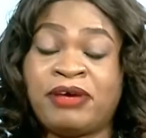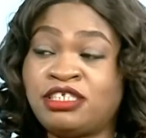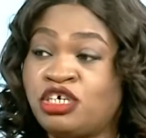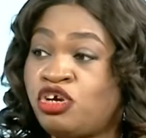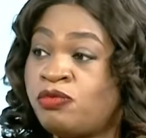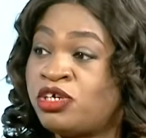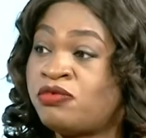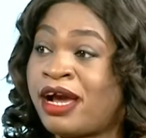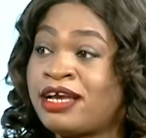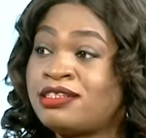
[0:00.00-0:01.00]
basic
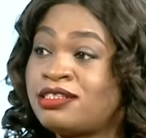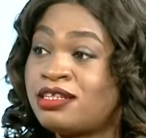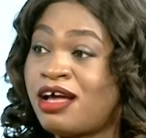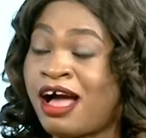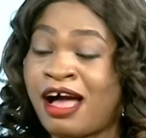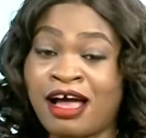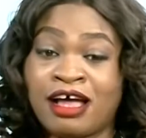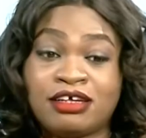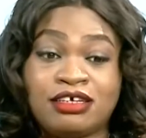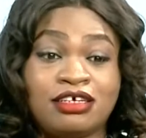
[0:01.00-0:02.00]
human rights
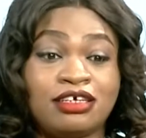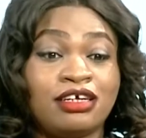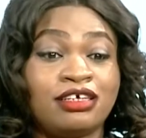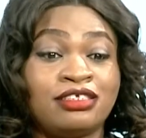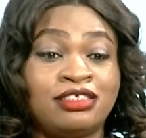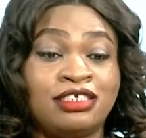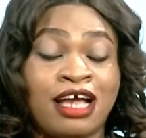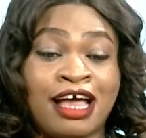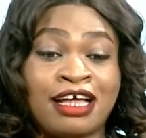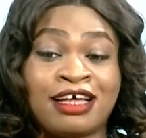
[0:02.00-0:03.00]
are
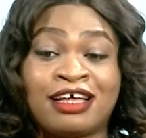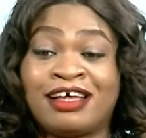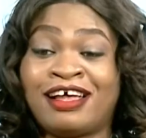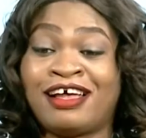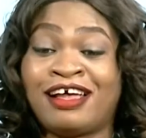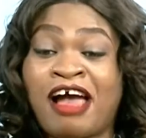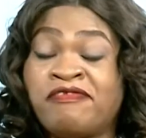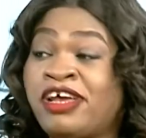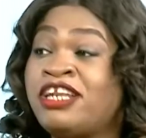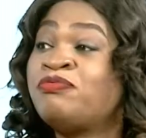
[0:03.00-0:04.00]

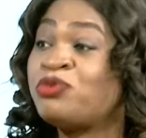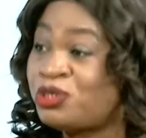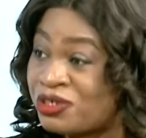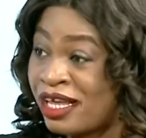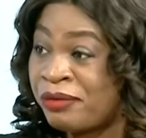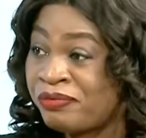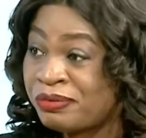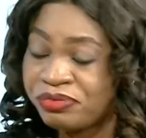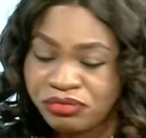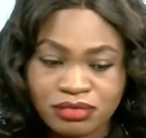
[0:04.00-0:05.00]
available to
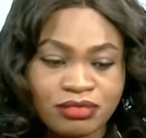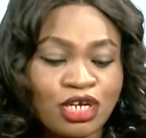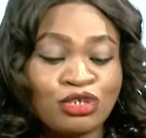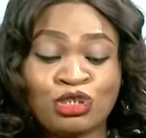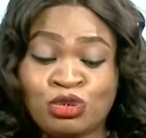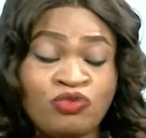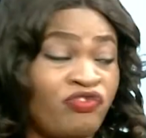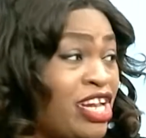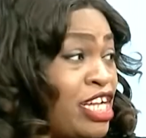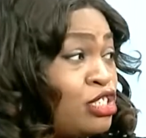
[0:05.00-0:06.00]
them.
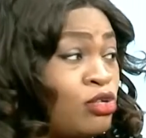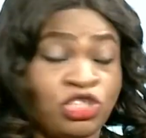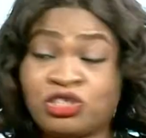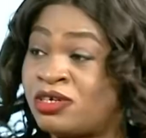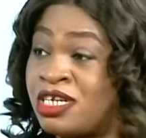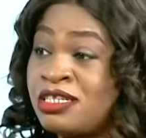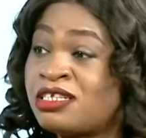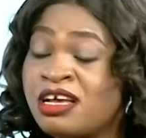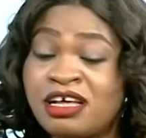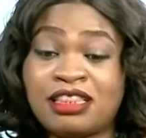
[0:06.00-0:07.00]
Two, Felix touched on
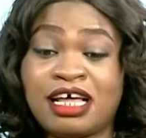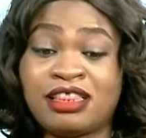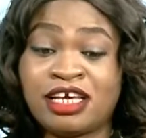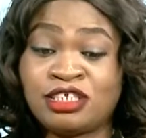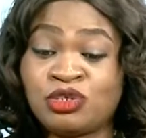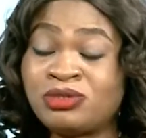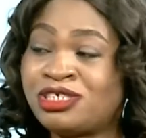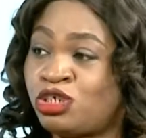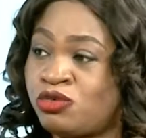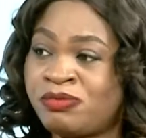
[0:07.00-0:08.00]
it, that there is
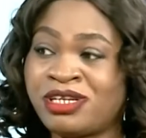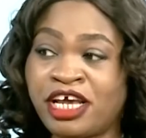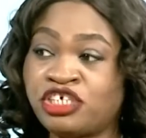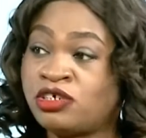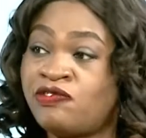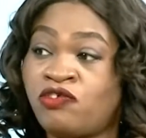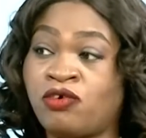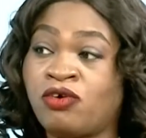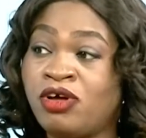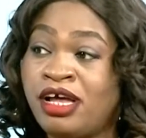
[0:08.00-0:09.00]
no discrimination
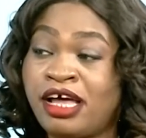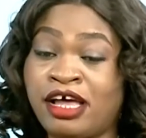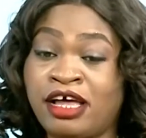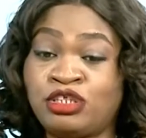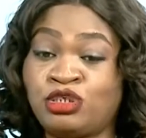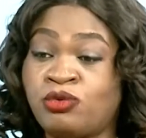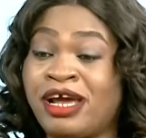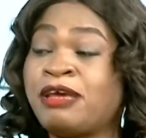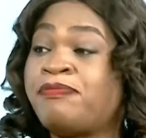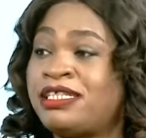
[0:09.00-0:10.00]

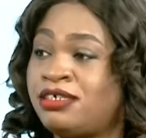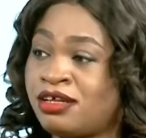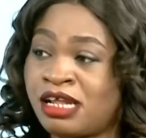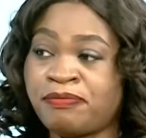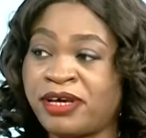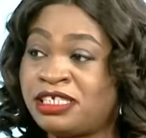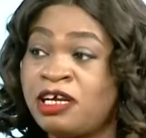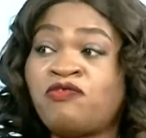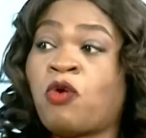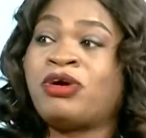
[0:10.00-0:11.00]
to any particular
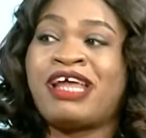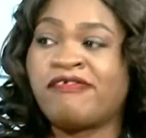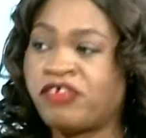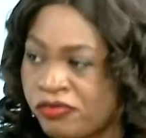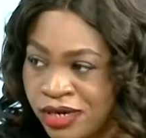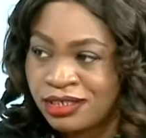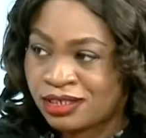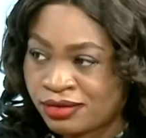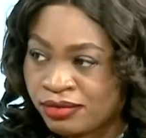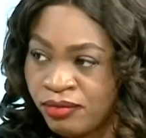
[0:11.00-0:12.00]
person for whatever
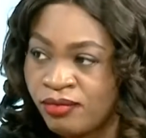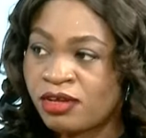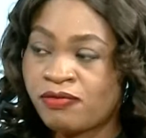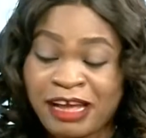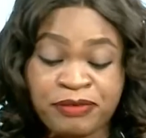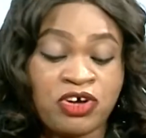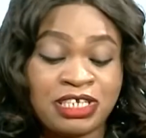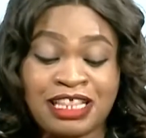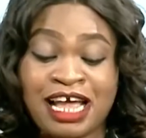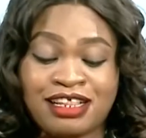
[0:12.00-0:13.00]
reason, right?
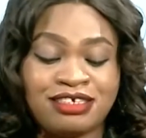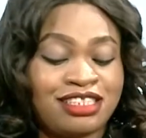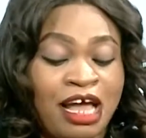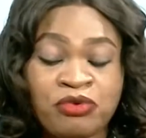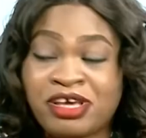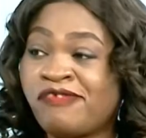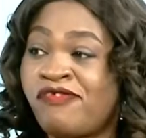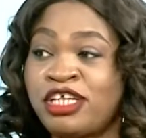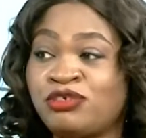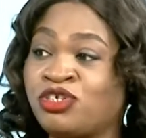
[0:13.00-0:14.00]
Because that will
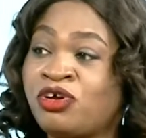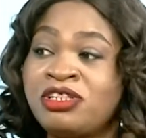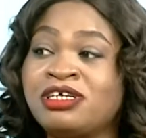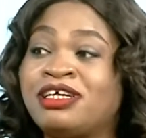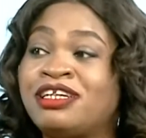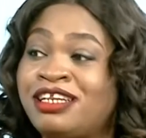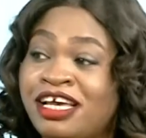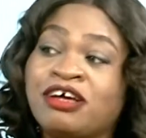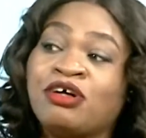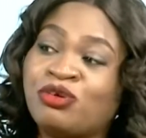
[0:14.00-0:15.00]
give right to another
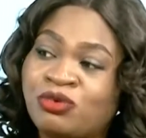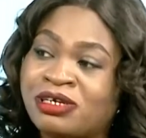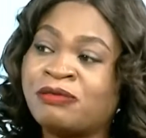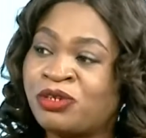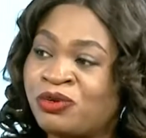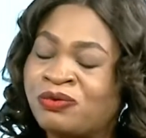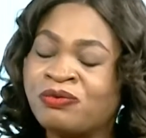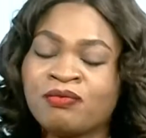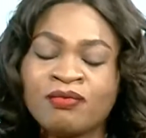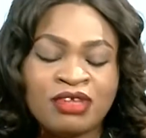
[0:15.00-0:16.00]
legal
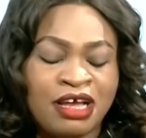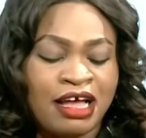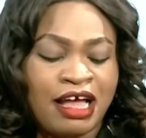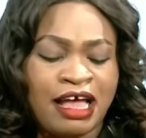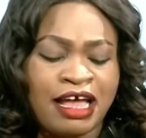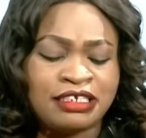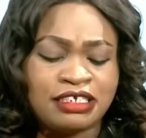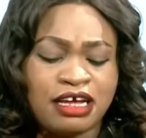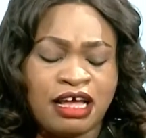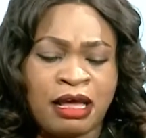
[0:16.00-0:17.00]
hullabaloo.
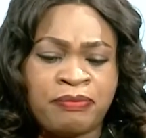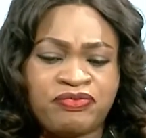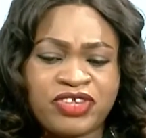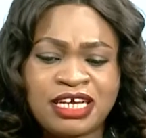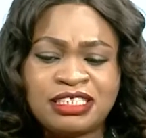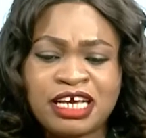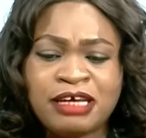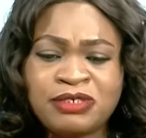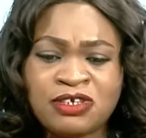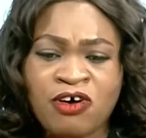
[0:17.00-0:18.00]
And in
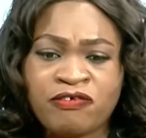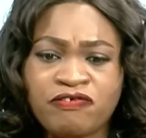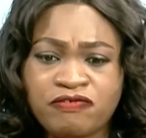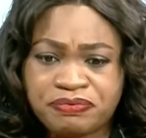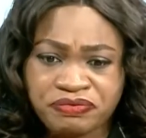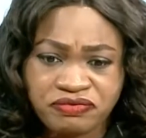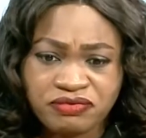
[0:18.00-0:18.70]
terms of,